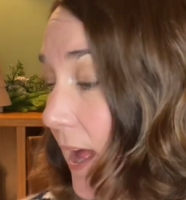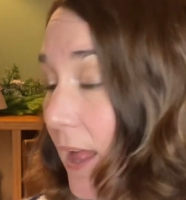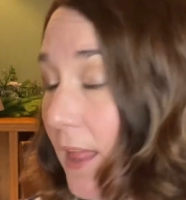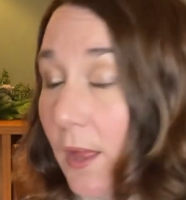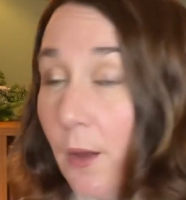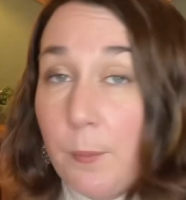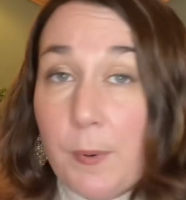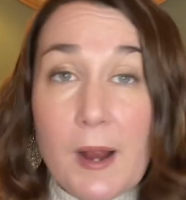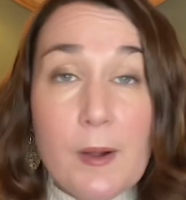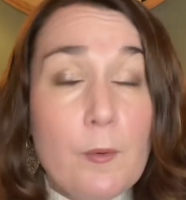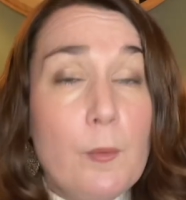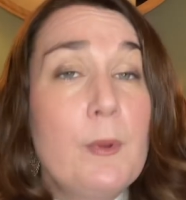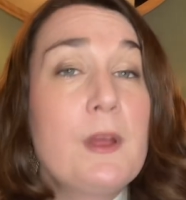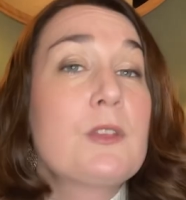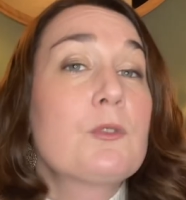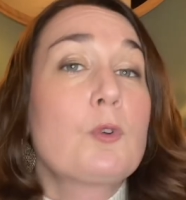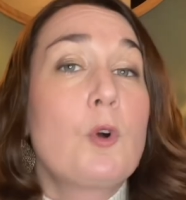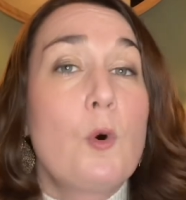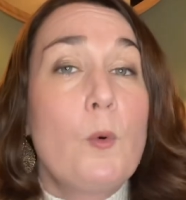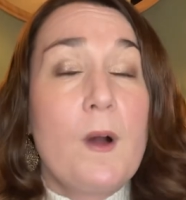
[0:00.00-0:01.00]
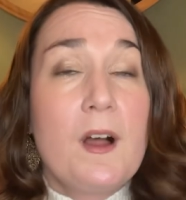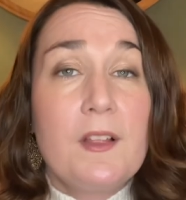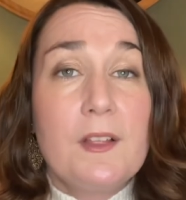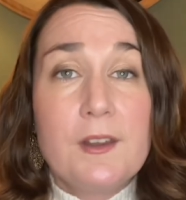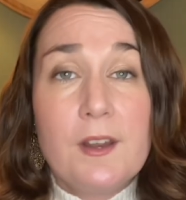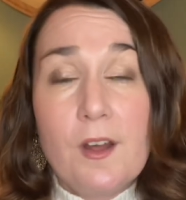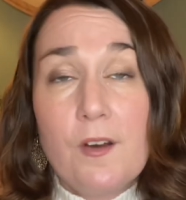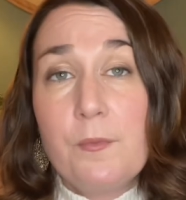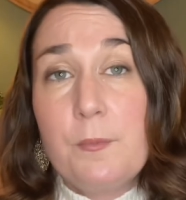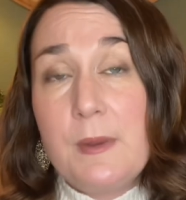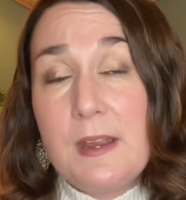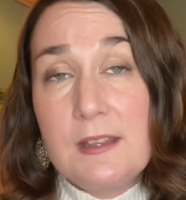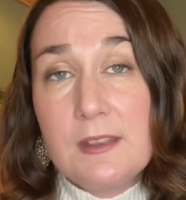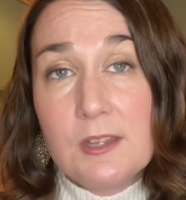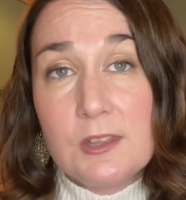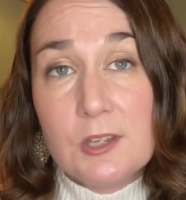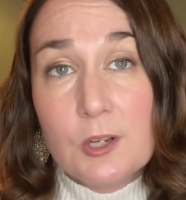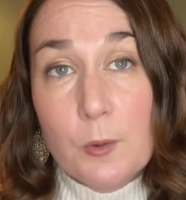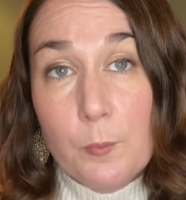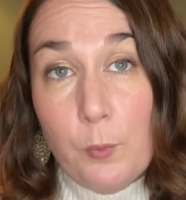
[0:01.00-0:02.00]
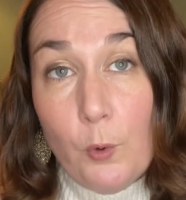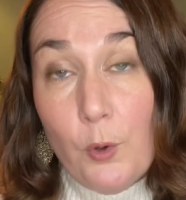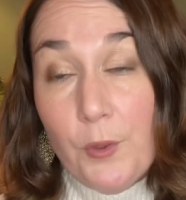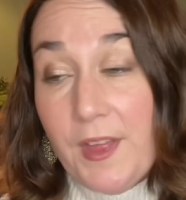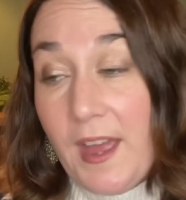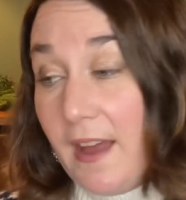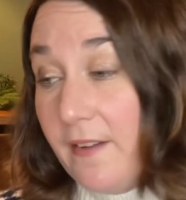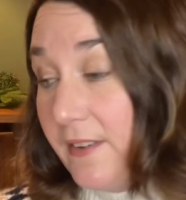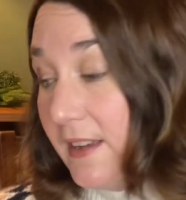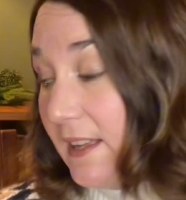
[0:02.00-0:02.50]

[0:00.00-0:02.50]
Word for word: They'll probably throw well enough, being that they're both heavy